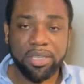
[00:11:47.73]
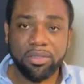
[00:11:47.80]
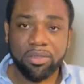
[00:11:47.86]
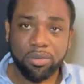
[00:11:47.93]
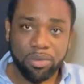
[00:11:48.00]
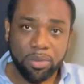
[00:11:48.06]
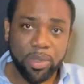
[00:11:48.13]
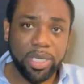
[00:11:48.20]

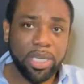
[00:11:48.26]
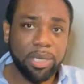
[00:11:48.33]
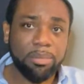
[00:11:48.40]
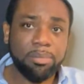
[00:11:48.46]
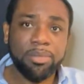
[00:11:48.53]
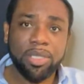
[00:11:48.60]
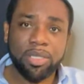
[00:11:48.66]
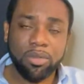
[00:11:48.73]
So 3M,
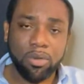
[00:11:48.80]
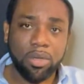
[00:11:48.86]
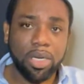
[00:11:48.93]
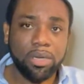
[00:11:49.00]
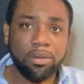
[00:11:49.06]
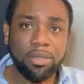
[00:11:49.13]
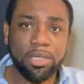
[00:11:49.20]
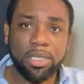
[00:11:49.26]

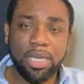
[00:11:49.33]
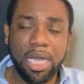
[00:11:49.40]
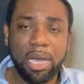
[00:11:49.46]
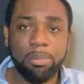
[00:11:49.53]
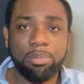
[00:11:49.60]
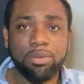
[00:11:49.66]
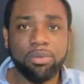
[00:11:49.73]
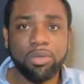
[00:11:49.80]
Coca-Cola,
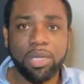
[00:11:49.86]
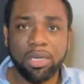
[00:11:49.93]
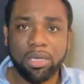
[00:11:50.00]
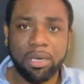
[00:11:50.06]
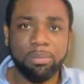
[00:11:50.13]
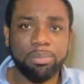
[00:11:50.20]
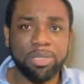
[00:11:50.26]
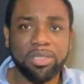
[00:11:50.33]
Apple are
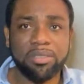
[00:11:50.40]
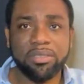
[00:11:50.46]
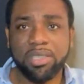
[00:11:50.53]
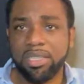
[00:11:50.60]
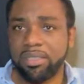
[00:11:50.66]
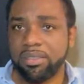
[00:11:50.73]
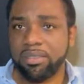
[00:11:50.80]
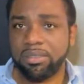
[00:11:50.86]
companies
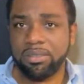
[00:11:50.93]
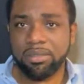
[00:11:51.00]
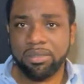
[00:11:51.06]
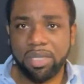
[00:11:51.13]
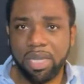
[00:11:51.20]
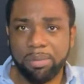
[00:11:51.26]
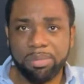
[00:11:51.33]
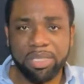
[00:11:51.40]
that
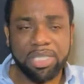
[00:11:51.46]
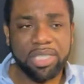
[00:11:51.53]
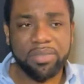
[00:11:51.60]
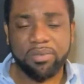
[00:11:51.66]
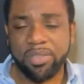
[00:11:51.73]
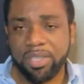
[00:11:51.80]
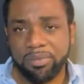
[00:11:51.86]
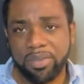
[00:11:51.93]
I believe
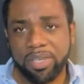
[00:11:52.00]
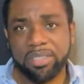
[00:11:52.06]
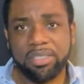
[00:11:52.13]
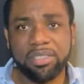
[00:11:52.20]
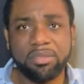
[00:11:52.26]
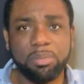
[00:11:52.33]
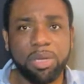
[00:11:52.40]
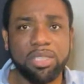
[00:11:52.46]
they're very
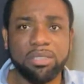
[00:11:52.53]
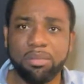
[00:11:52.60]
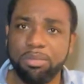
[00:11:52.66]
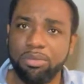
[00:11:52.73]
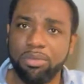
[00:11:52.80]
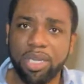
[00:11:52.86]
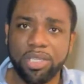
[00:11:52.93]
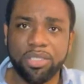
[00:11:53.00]

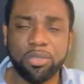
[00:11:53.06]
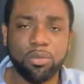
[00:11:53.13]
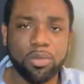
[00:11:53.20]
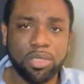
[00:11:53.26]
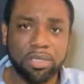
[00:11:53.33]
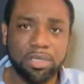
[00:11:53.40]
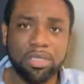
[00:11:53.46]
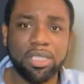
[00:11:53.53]
indispensable, and you want
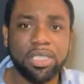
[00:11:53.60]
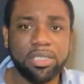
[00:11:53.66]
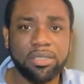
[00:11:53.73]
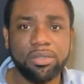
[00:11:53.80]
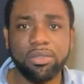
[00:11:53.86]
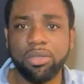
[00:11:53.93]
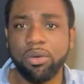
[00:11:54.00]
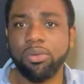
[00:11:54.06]
to look
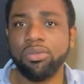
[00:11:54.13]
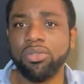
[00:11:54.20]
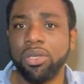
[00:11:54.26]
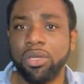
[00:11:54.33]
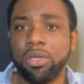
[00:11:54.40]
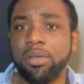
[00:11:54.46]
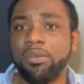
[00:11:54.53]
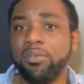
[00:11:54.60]
into those
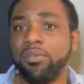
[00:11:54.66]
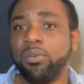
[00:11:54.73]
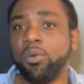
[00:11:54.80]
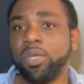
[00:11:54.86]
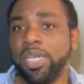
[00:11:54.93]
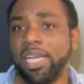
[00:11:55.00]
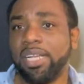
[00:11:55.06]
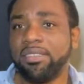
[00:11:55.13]
for
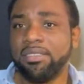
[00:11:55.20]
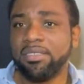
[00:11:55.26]
that